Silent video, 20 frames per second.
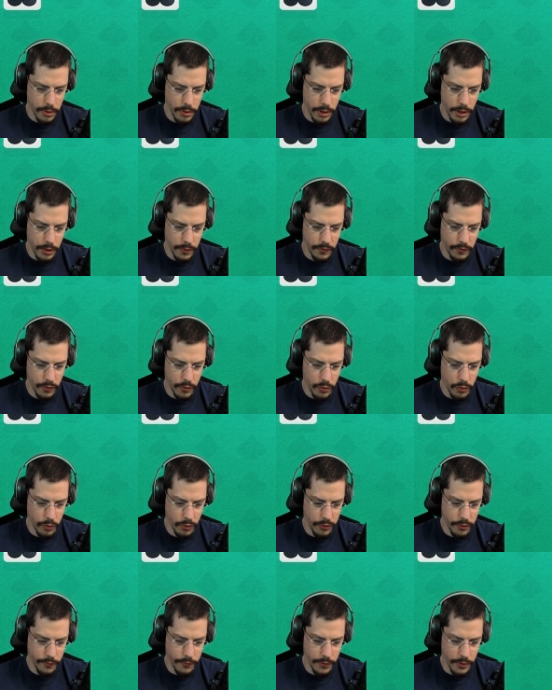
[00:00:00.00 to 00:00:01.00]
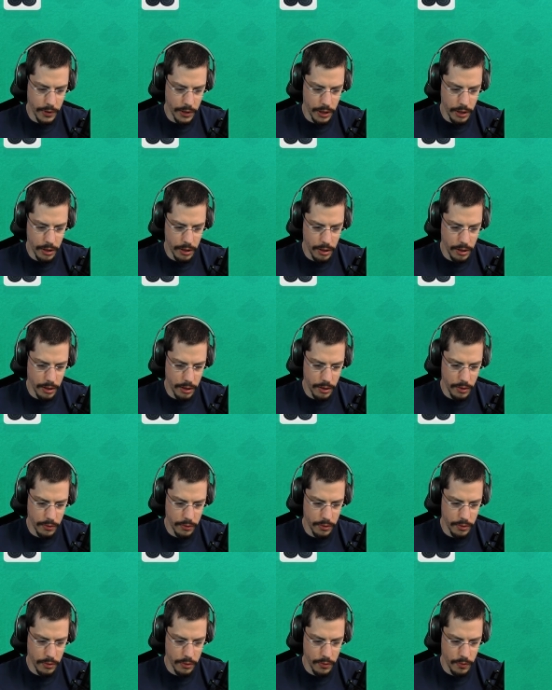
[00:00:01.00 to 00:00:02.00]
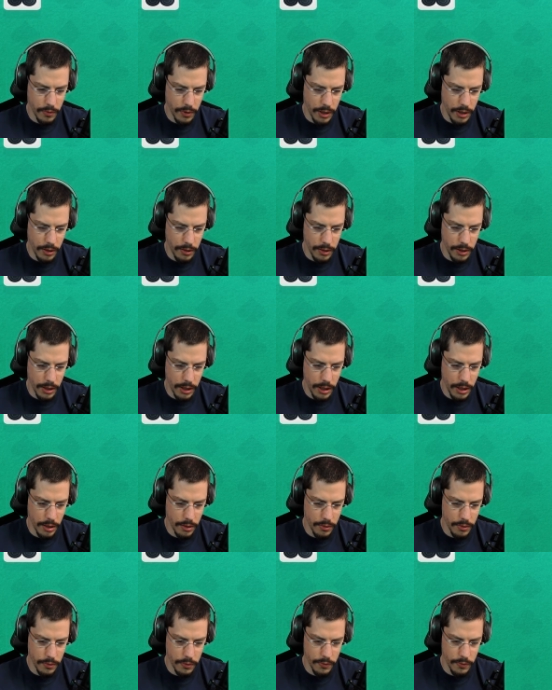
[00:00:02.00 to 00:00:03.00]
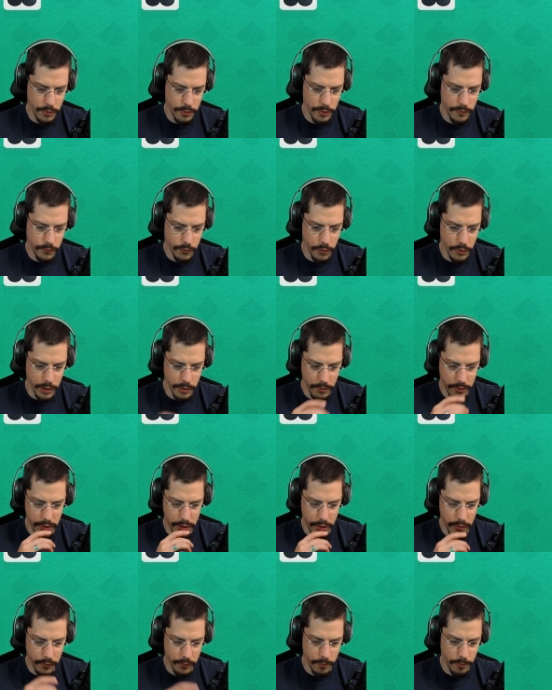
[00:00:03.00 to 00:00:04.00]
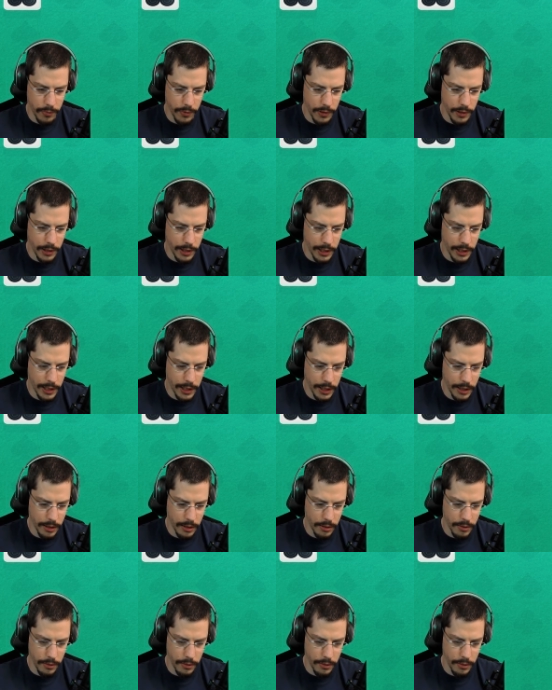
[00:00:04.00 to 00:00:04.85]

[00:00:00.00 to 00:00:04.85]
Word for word: That's cool so far. I cannot do anything here. 3, 4, everything is black.